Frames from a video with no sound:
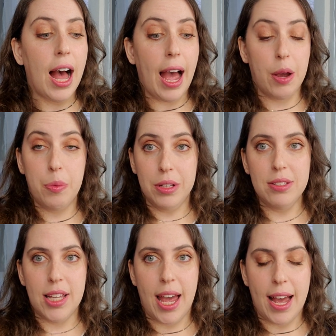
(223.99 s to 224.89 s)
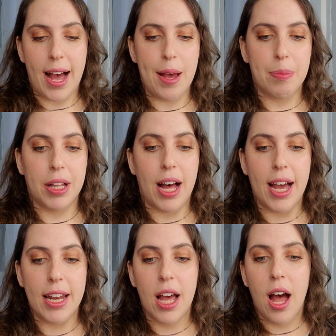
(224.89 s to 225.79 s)
I will say I
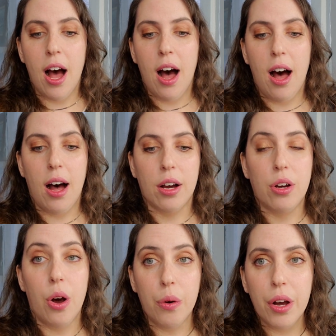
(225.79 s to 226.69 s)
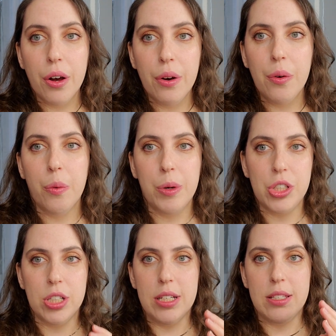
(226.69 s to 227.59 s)
applied uh, Cocoa,
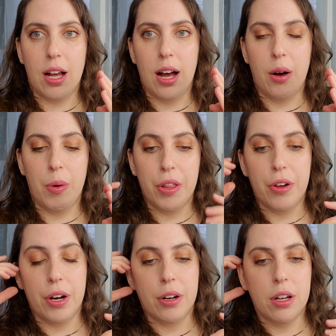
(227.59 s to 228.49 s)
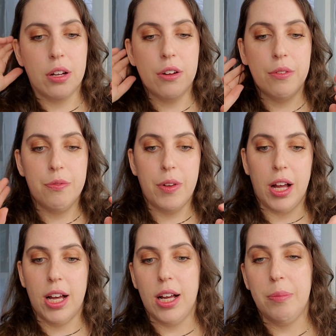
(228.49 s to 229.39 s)
which is uh, one of their
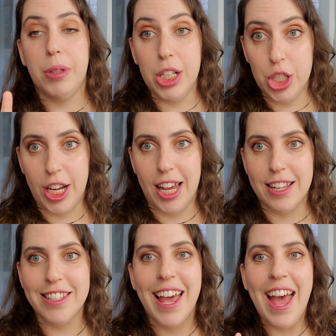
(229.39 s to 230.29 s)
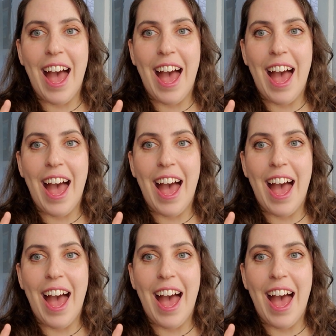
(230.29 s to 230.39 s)
uh, blush shades.